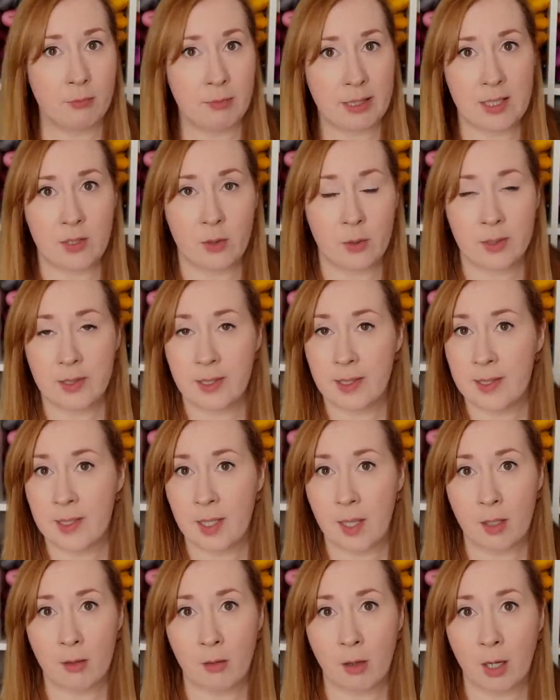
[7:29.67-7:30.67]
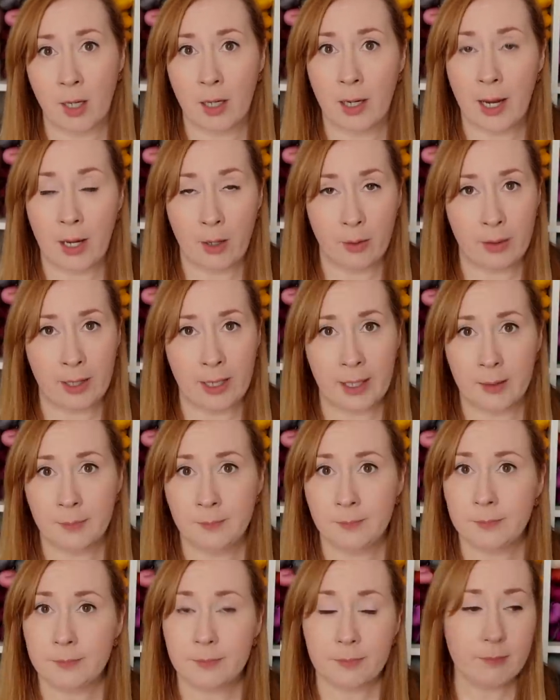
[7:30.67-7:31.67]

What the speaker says: and resources that there are out there,